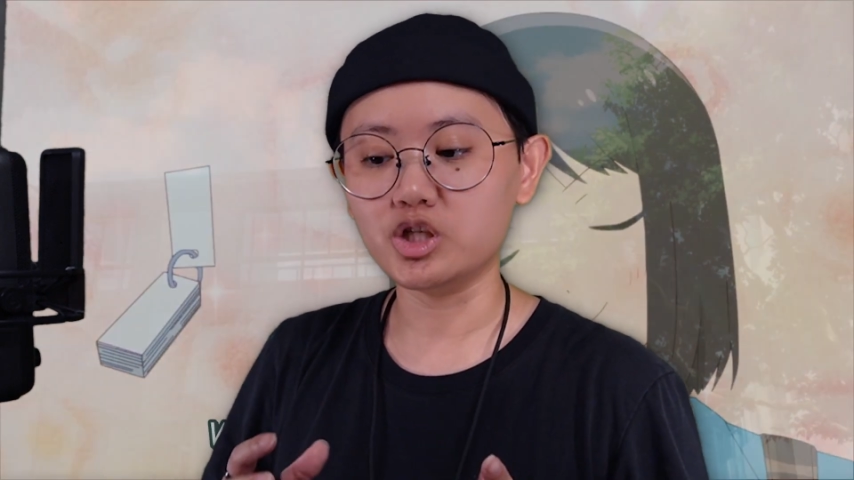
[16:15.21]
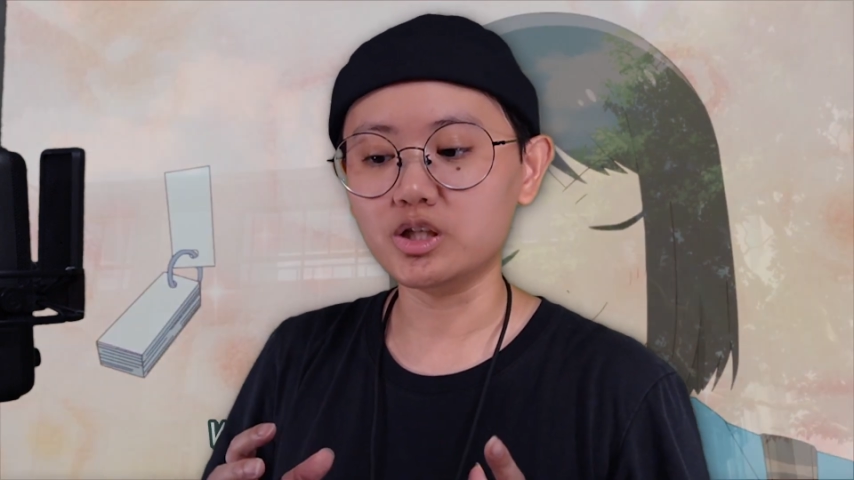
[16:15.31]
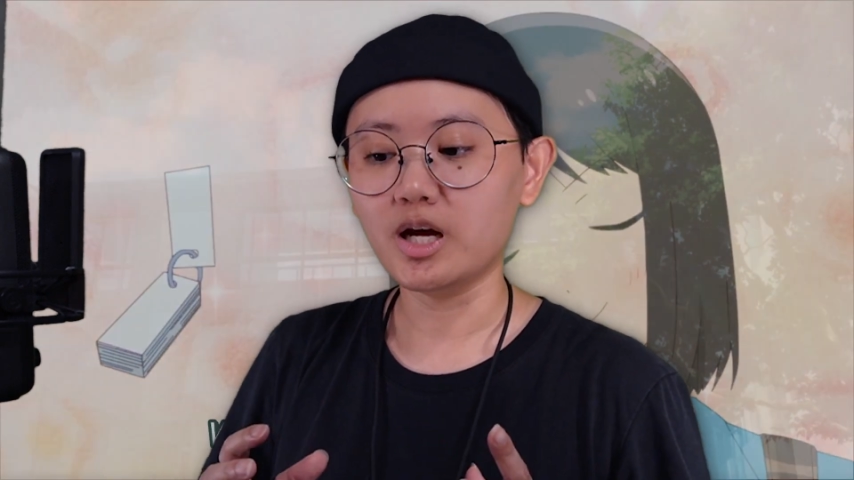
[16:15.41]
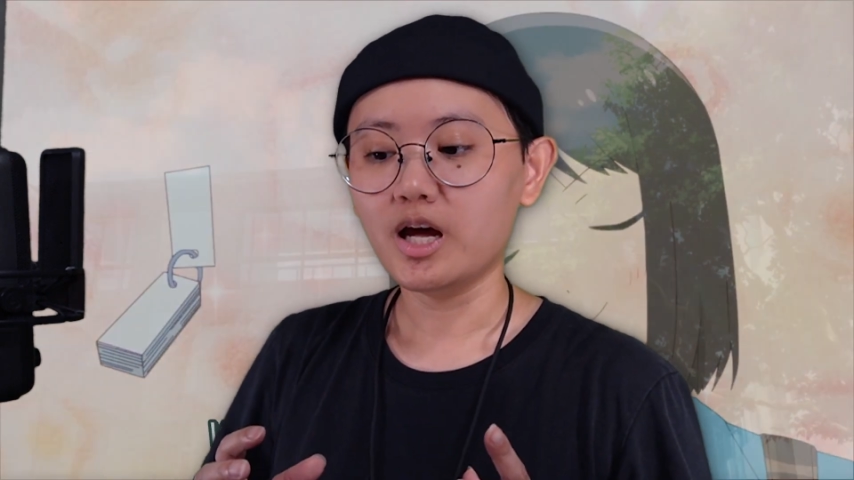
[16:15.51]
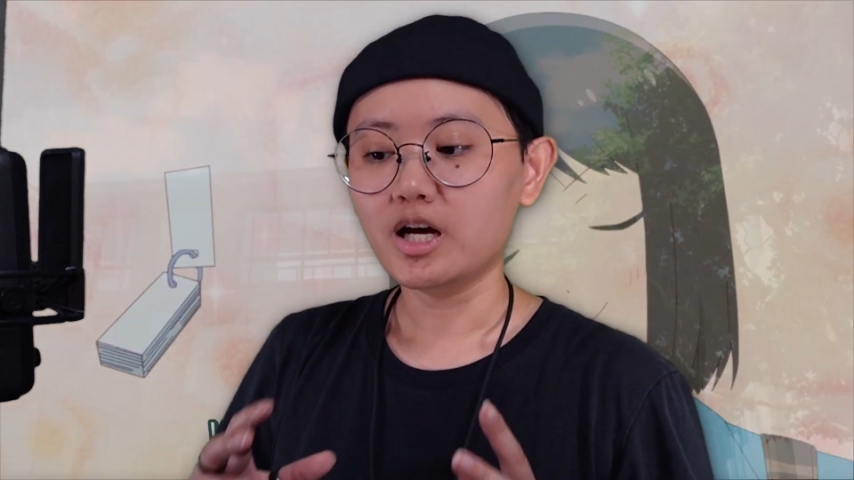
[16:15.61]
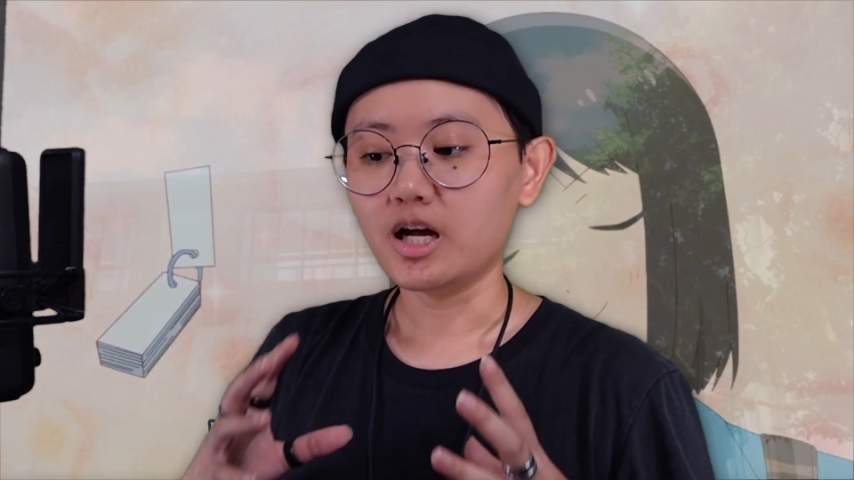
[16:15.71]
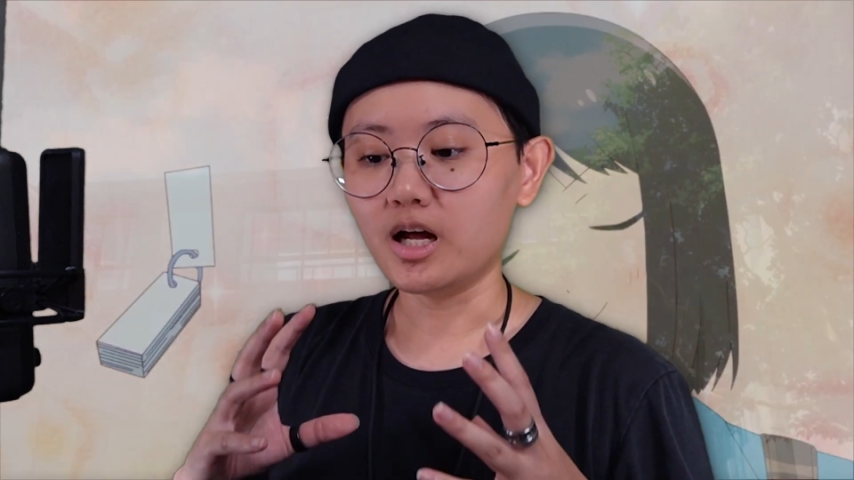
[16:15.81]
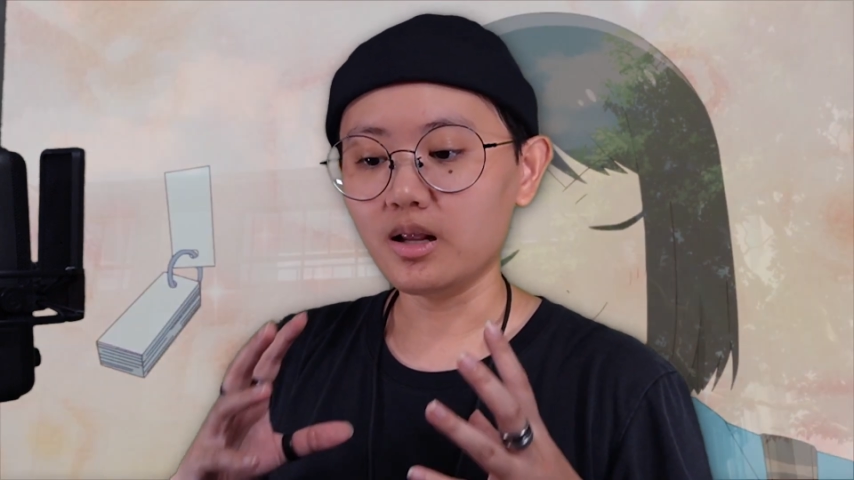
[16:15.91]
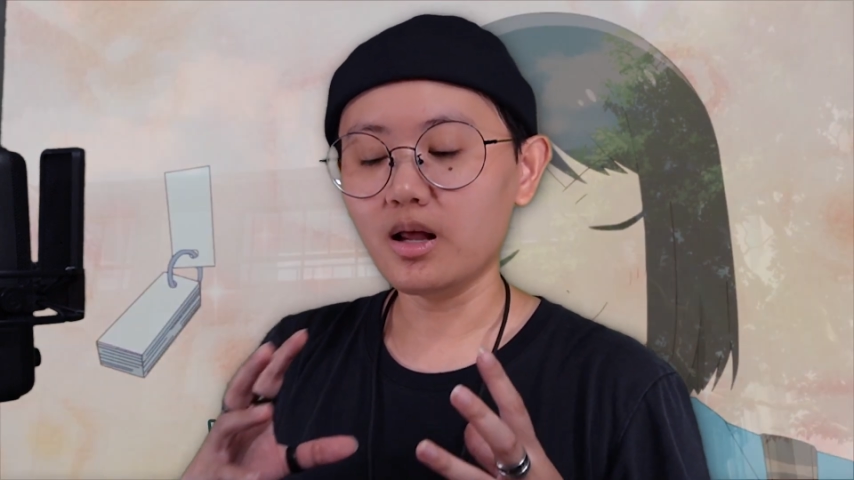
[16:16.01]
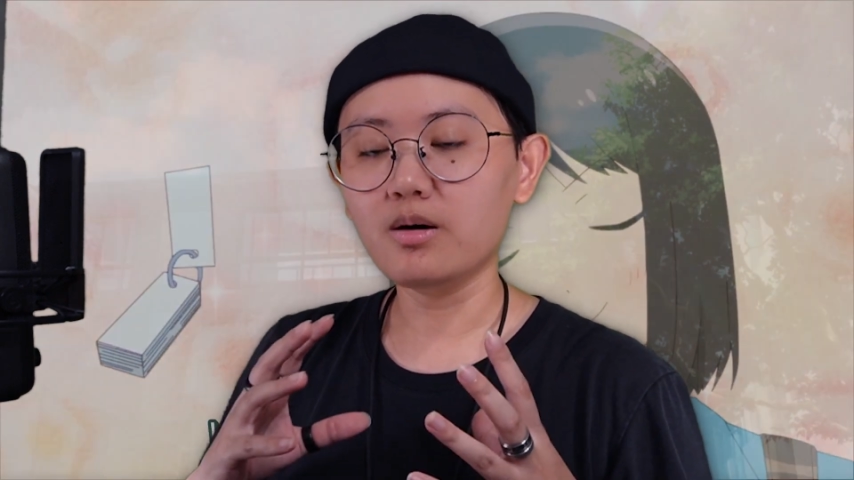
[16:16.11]
She's
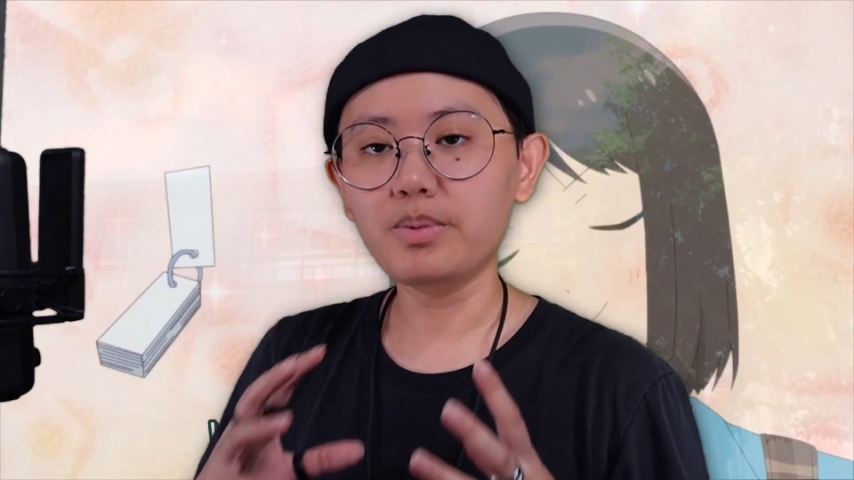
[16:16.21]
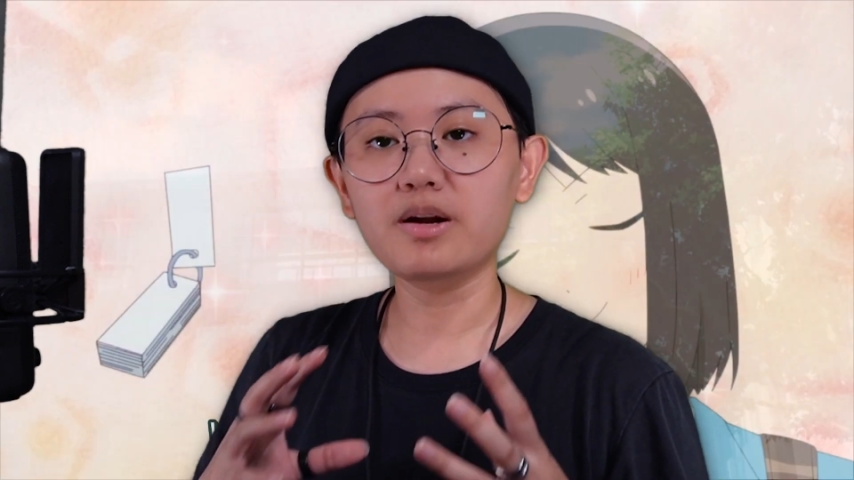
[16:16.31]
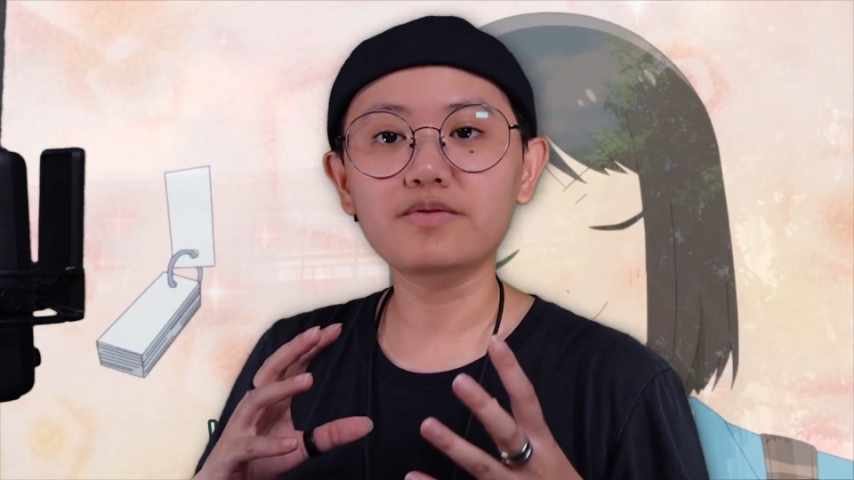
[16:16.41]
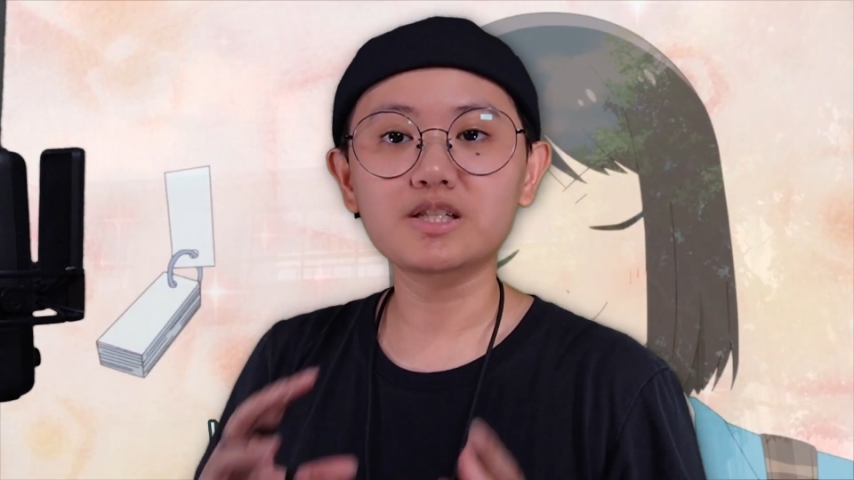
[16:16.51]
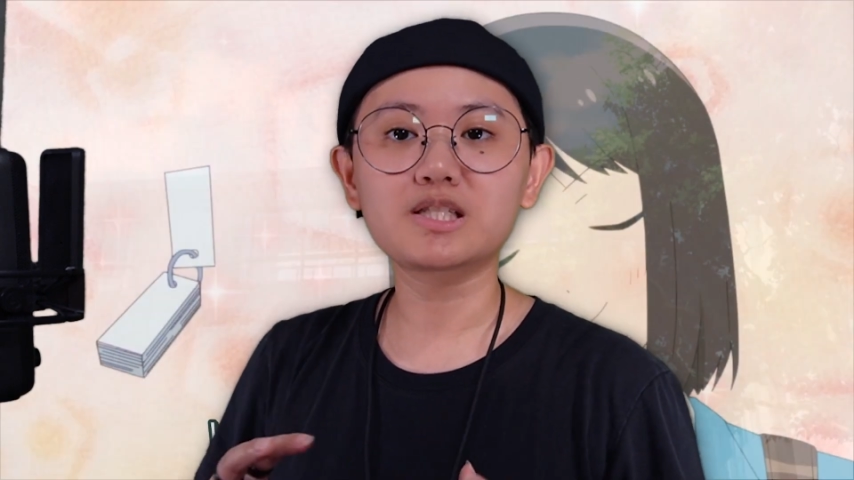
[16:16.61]
a little bit of the